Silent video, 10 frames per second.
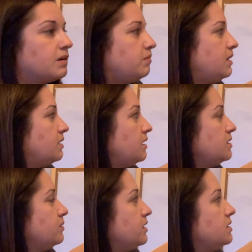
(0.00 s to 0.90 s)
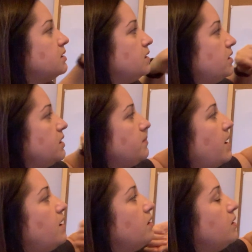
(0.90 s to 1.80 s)
Because we're still learning
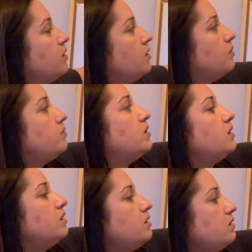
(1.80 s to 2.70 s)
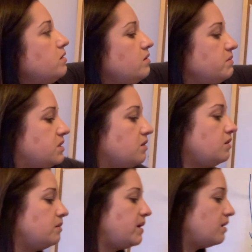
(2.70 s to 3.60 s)
about worms,
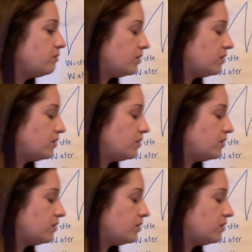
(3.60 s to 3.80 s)
all about